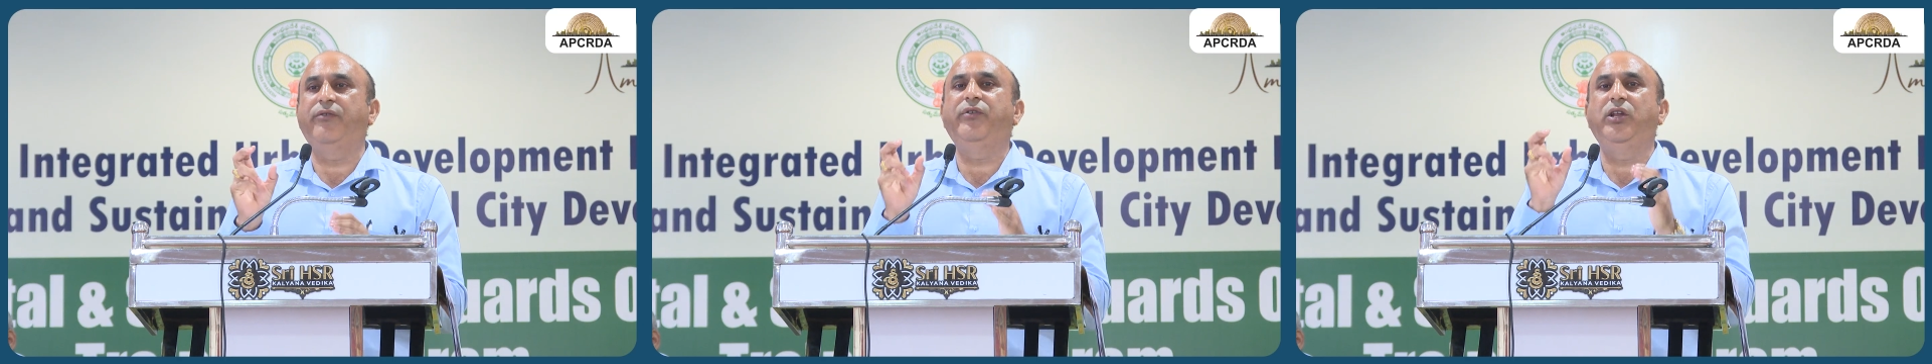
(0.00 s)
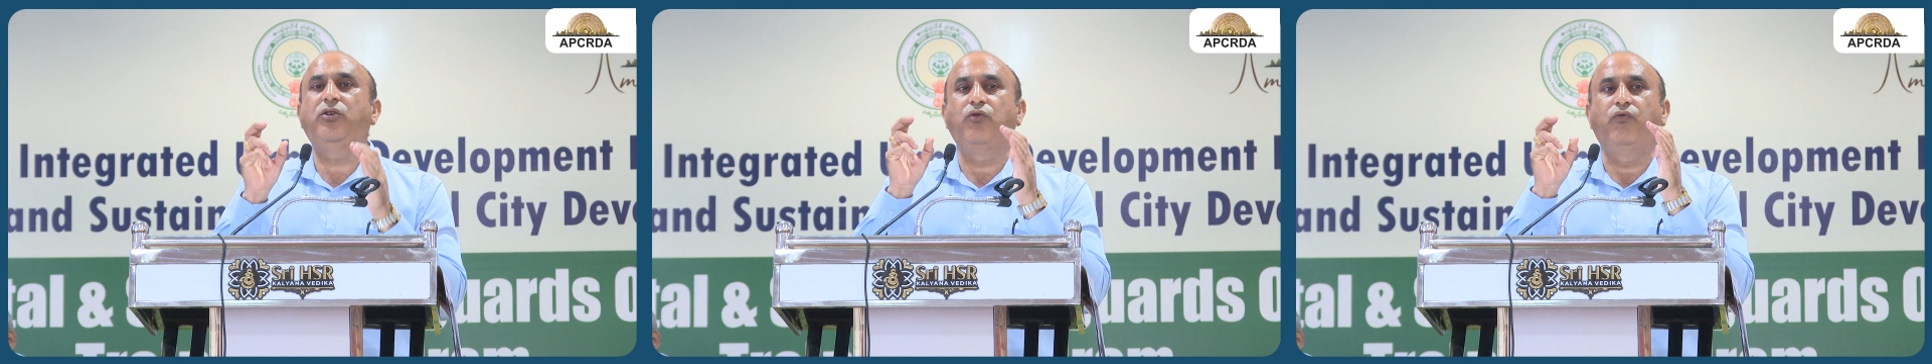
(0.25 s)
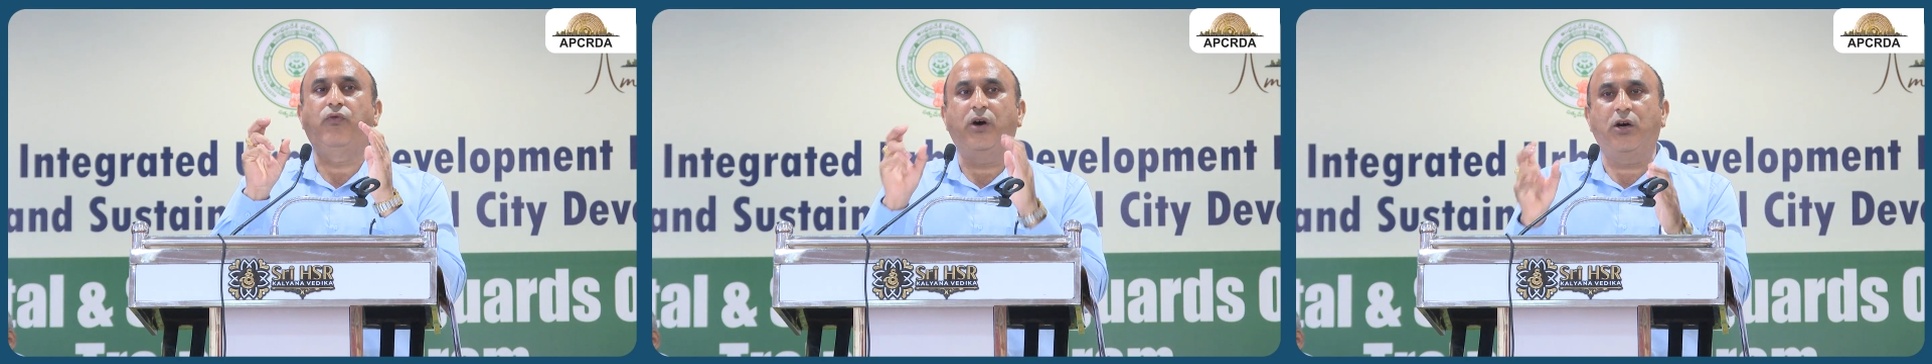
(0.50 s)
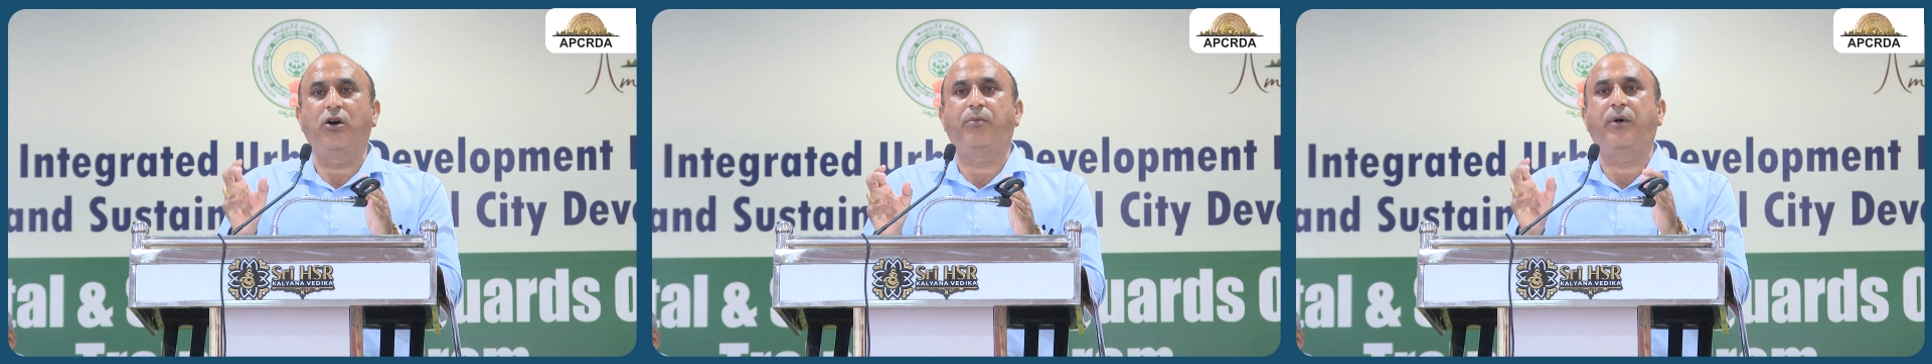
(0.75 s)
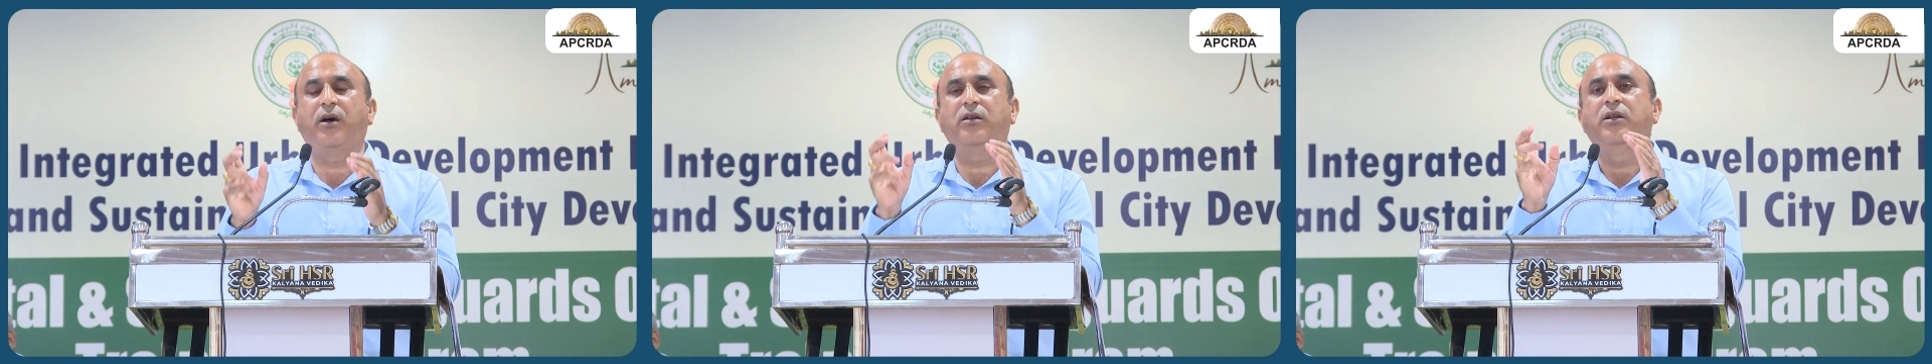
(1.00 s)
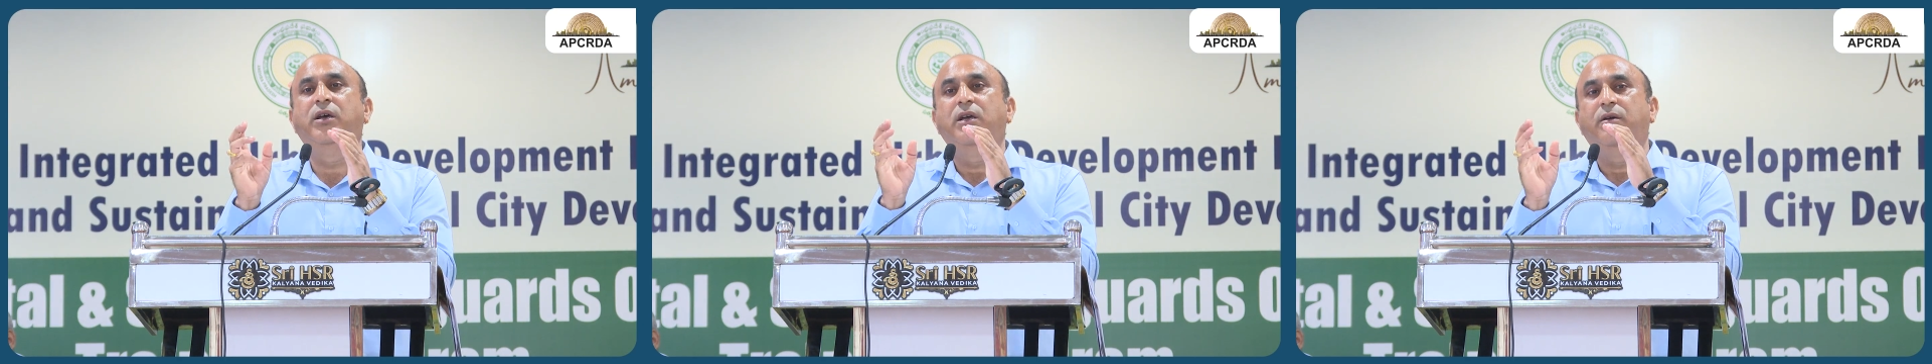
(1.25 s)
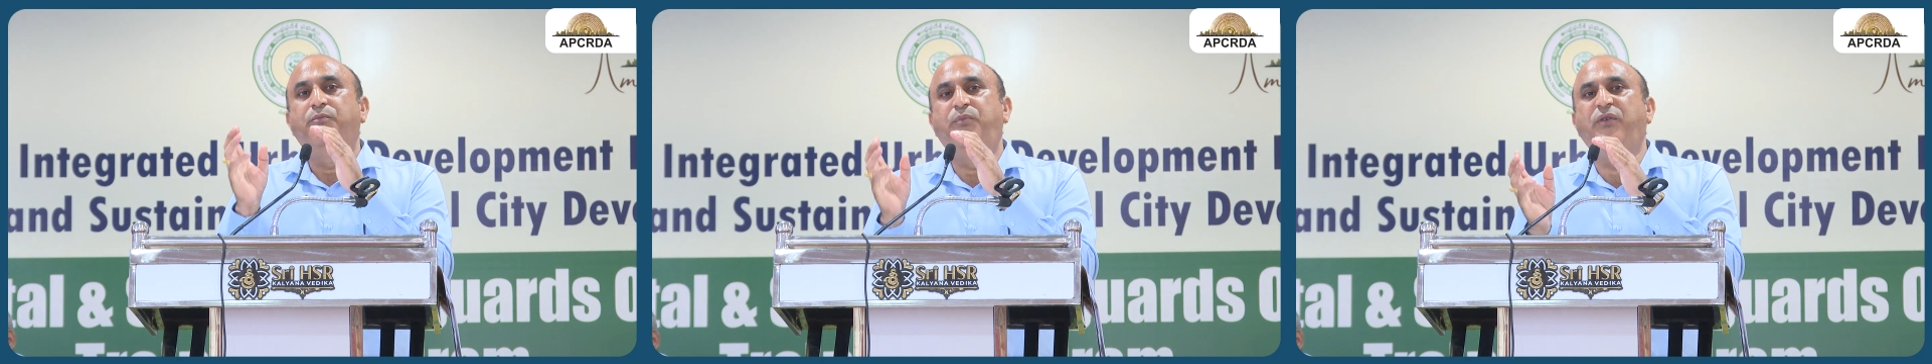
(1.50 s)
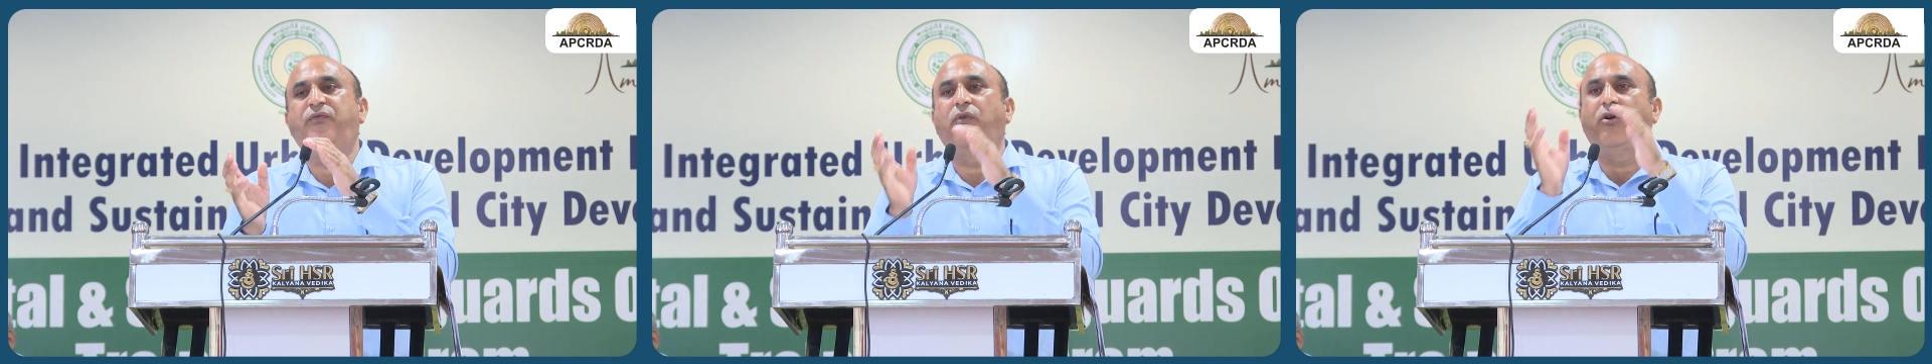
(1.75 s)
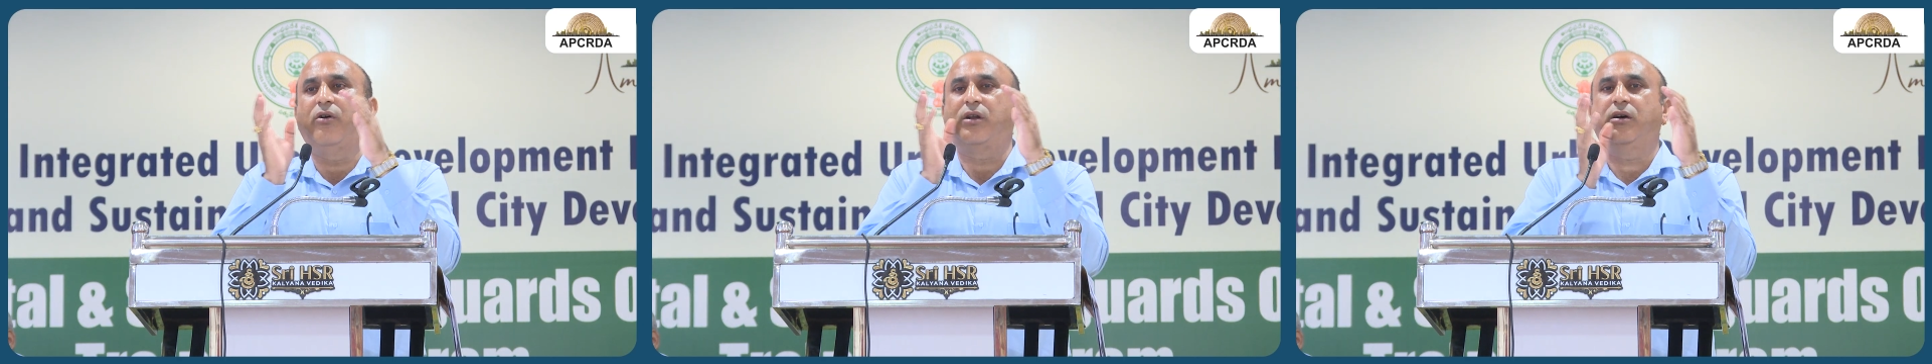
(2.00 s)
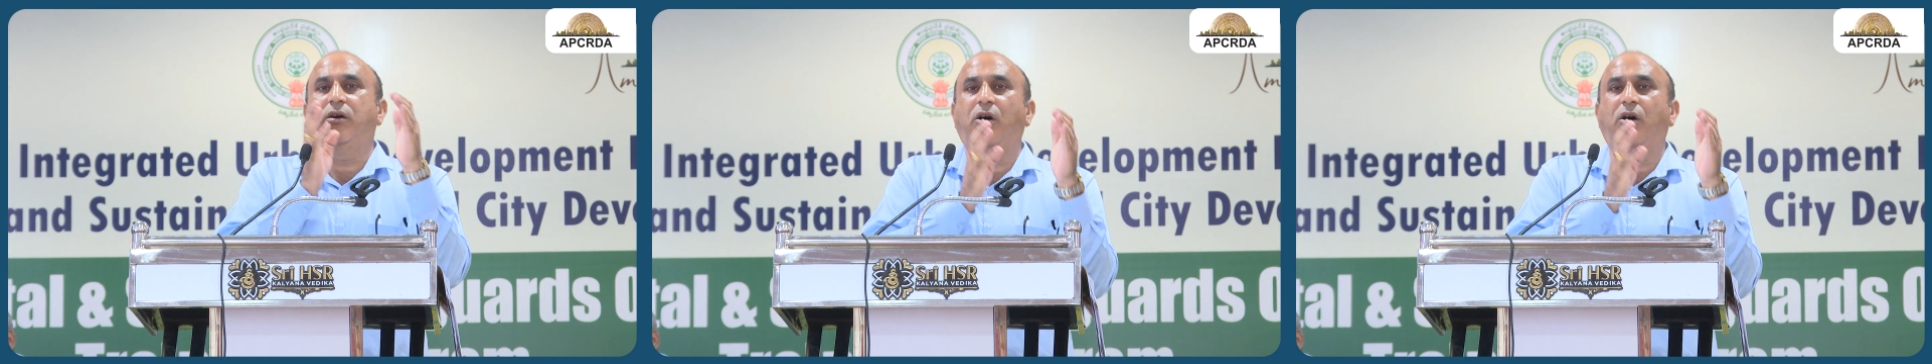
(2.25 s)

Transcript: need to work upon before,